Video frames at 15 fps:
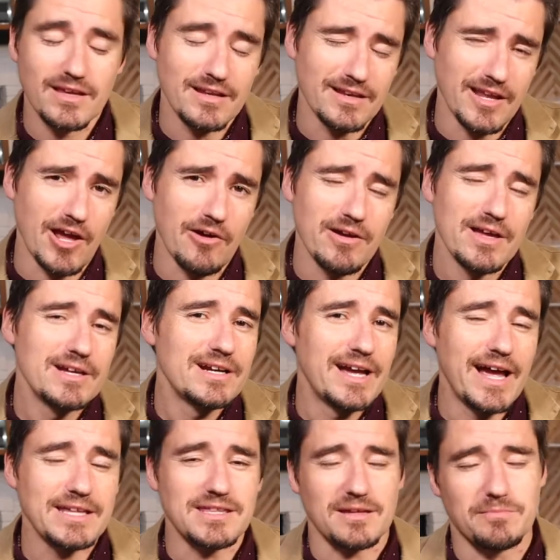Now,
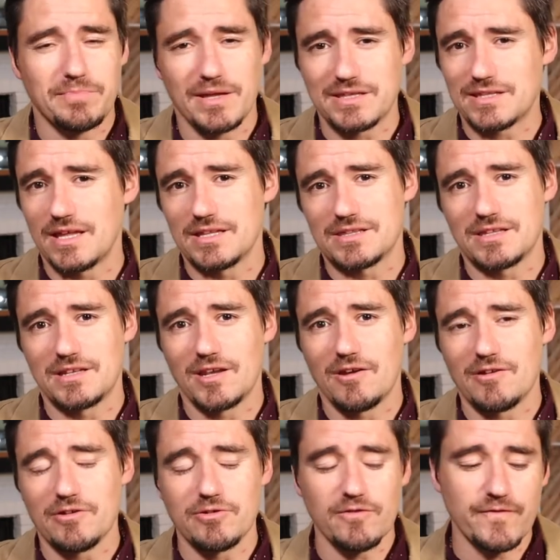that's like best case
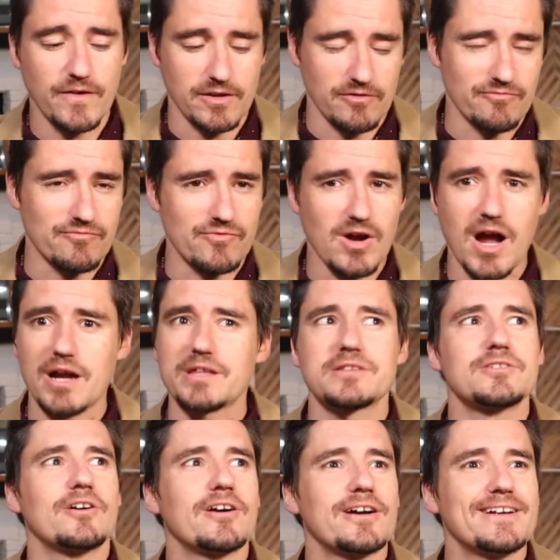scenario. You feel like a rock
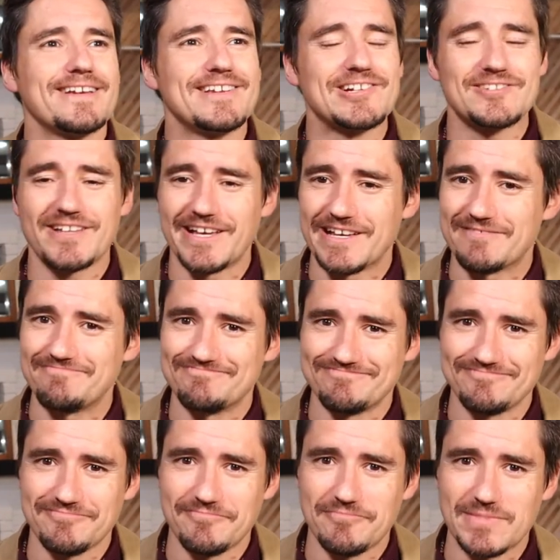star, you're like
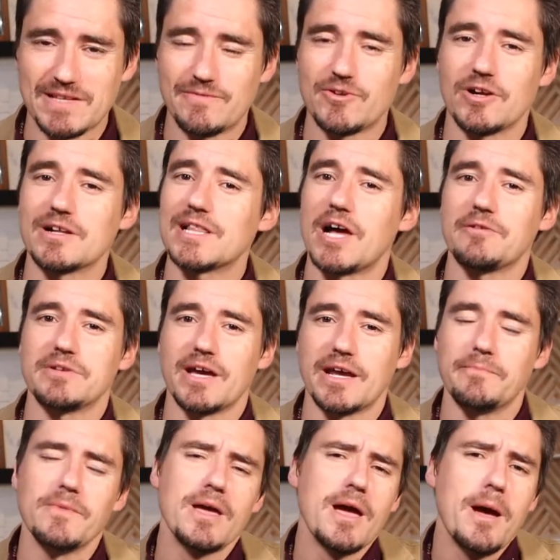living on cloud
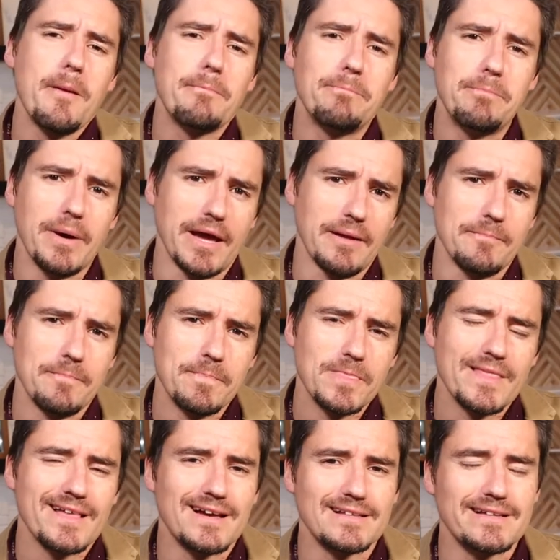nine. But
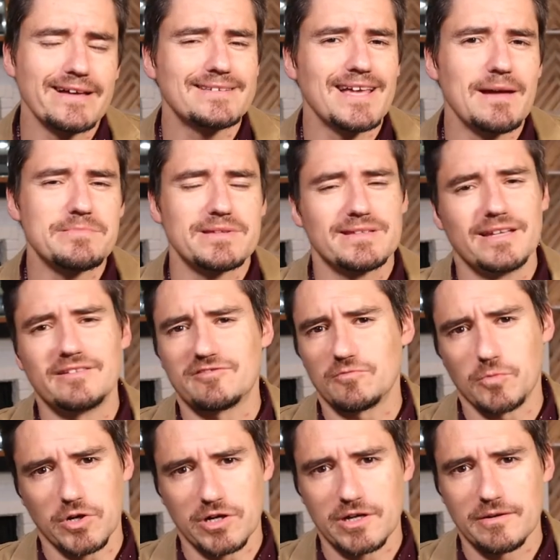a lot of times it doesn't
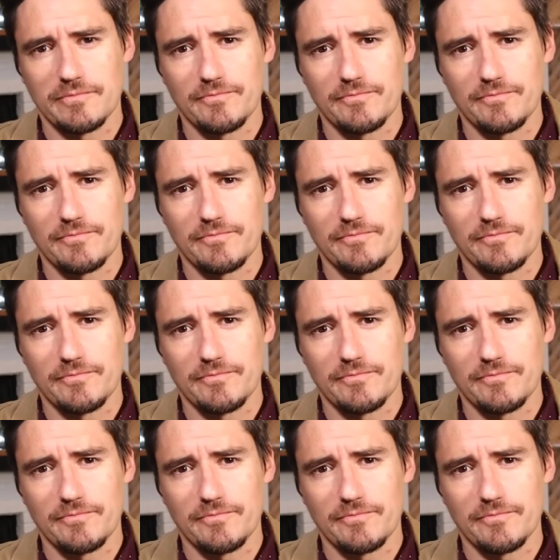work.